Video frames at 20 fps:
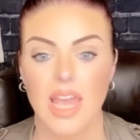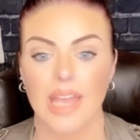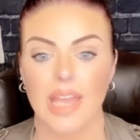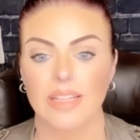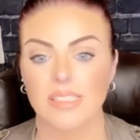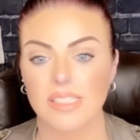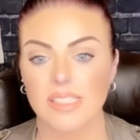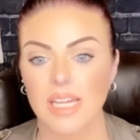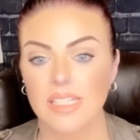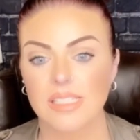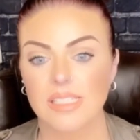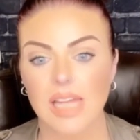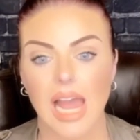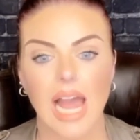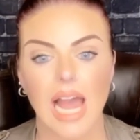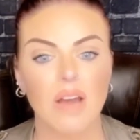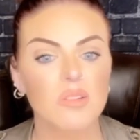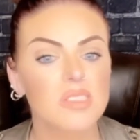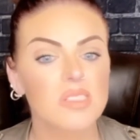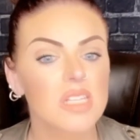It says
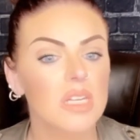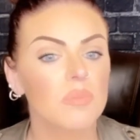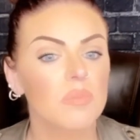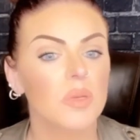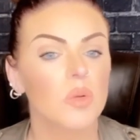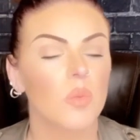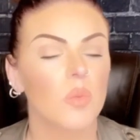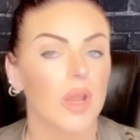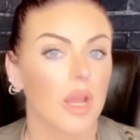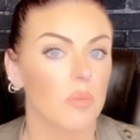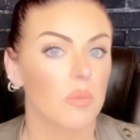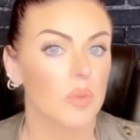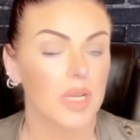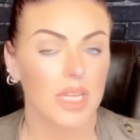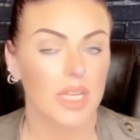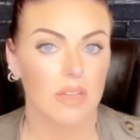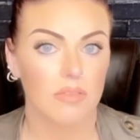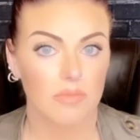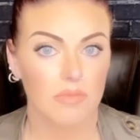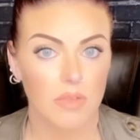housekeeping went up when
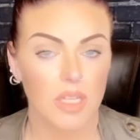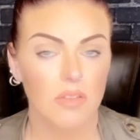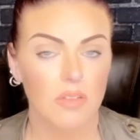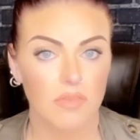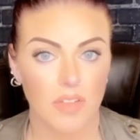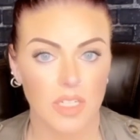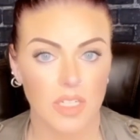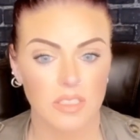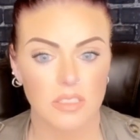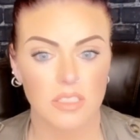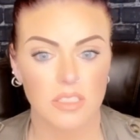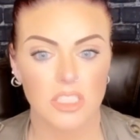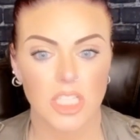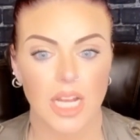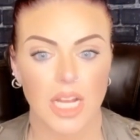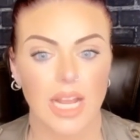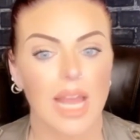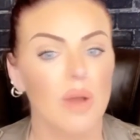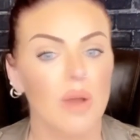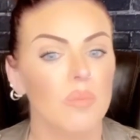he failed to
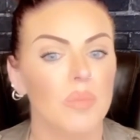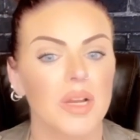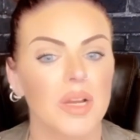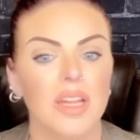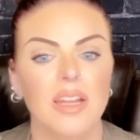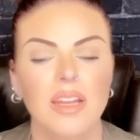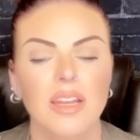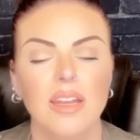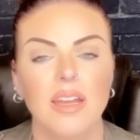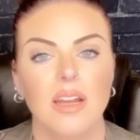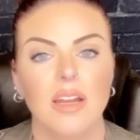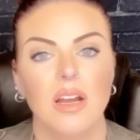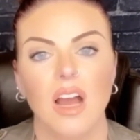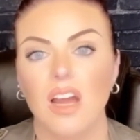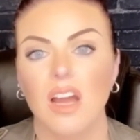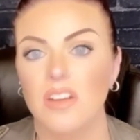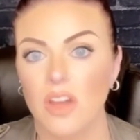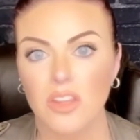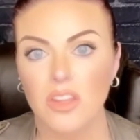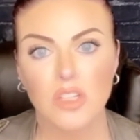check out, but
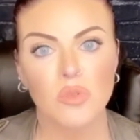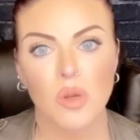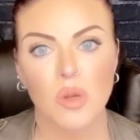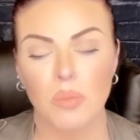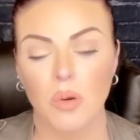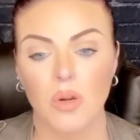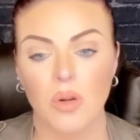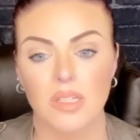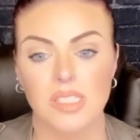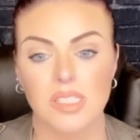another report